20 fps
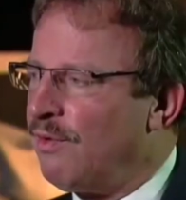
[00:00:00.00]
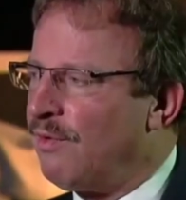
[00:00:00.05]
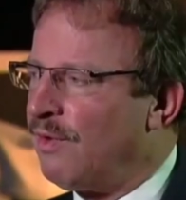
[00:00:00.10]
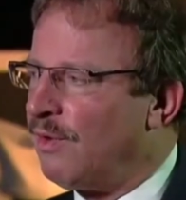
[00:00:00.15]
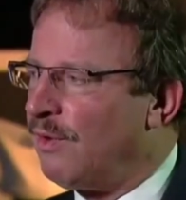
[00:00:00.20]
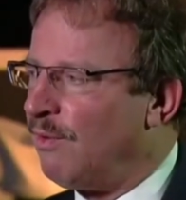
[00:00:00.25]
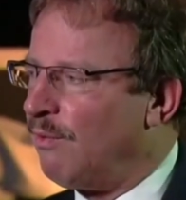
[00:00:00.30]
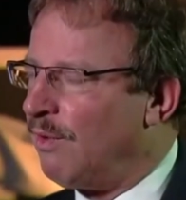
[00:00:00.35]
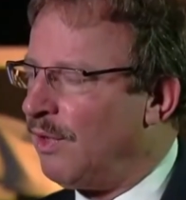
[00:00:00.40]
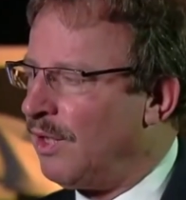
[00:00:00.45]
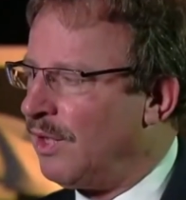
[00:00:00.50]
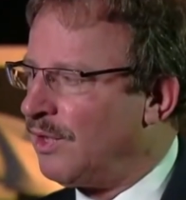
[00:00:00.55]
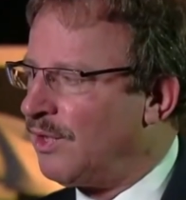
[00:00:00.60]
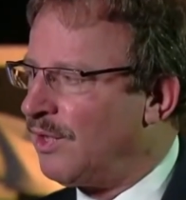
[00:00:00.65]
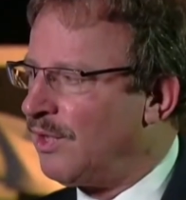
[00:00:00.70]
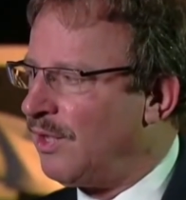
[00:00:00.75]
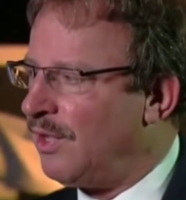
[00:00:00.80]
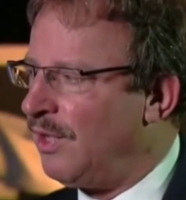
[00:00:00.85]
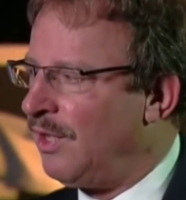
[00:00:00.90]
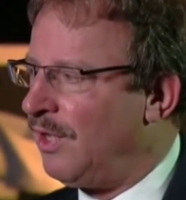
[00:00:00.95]
overall
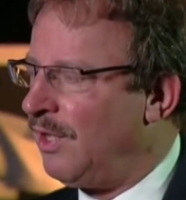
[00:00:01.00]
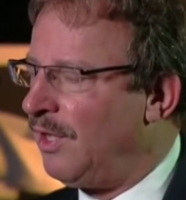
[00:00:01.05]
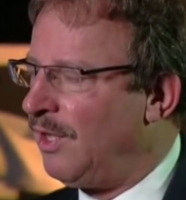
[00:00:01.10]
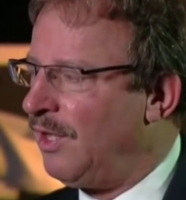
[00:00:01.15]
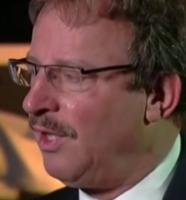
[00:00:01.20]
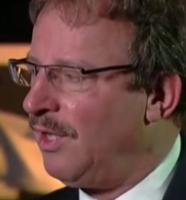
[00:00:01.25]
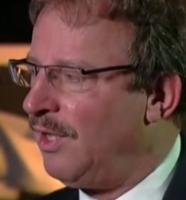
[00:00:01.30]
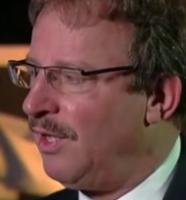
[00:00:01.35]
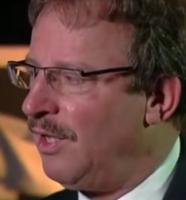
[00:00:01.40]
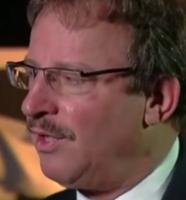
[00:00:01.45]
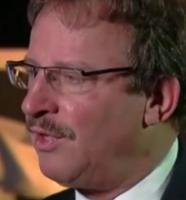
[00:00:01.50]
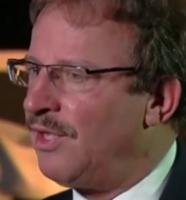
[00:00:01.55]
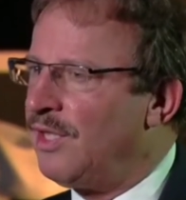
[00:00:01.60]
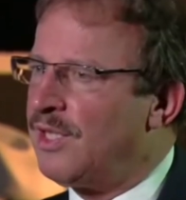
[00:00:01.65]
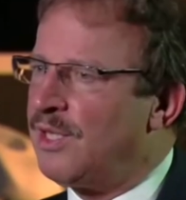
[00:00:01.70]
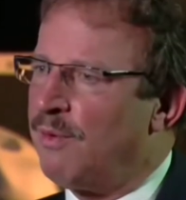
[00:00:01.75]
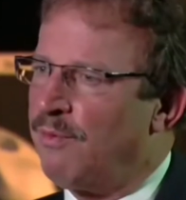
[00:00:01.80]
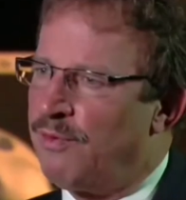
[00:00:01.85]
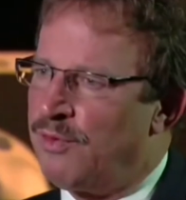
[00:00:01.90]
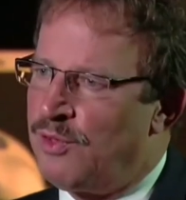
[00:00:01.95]
was uh, a
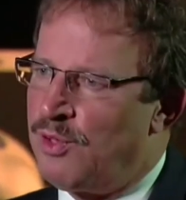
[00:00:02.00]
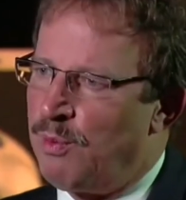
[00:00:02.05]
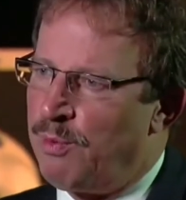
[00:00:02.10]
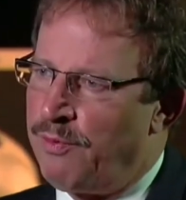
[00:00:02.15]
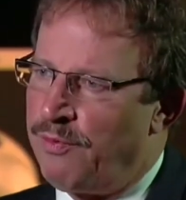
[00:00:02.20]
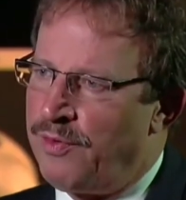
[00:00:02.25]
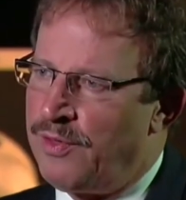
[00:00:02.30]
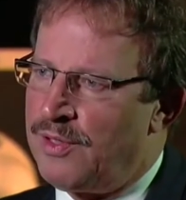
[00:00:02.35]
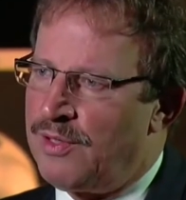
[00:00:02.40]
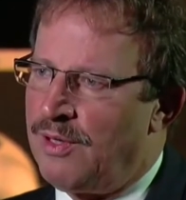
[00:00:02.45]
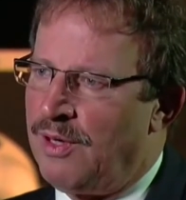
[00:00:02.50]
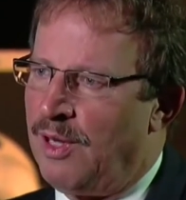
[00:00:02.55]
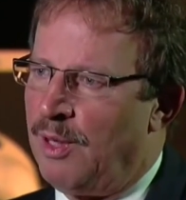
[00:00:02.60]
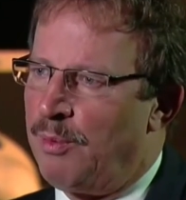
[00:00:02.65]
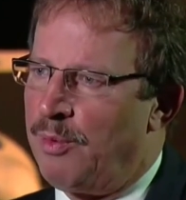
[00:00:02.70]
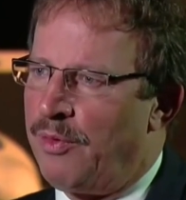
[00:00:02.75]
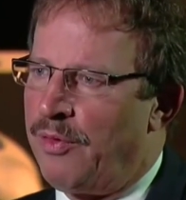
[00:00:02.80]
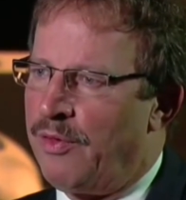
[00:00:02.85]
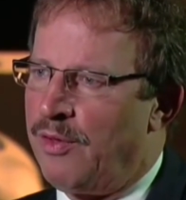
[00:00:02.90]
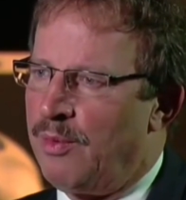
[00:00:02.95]
system for superficial
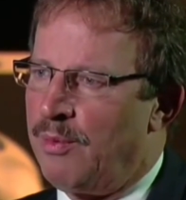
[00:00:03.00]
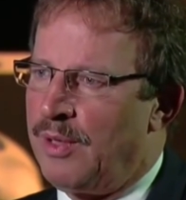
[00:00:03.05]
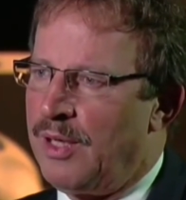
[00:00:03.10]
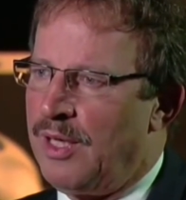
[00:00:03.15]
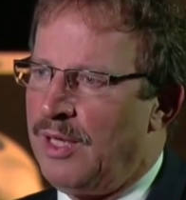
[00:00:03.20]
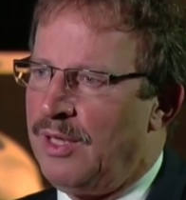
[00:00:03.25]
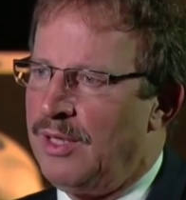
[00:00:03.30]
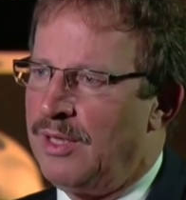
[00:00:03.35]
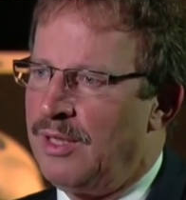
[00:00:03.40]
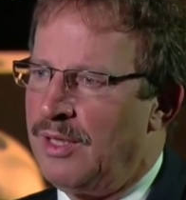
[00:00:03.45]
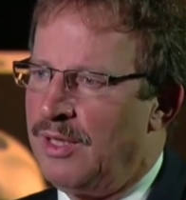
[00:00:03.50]
hypothermia